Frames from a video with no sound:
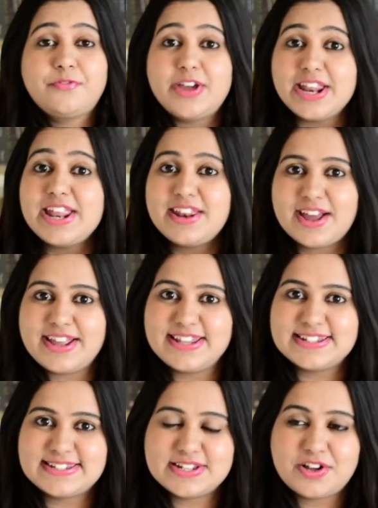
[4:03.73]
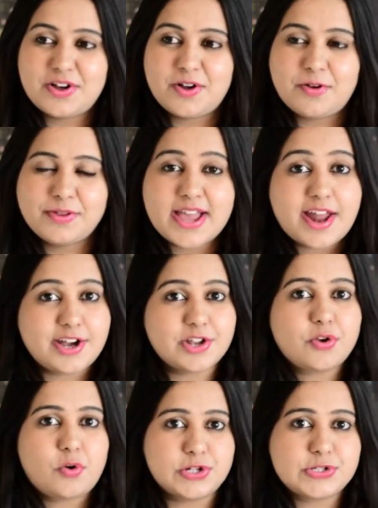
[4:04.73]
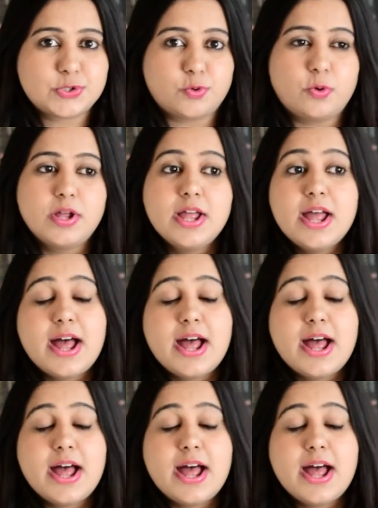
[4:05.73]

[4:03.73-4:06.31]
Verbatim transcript: very nice uh, character also.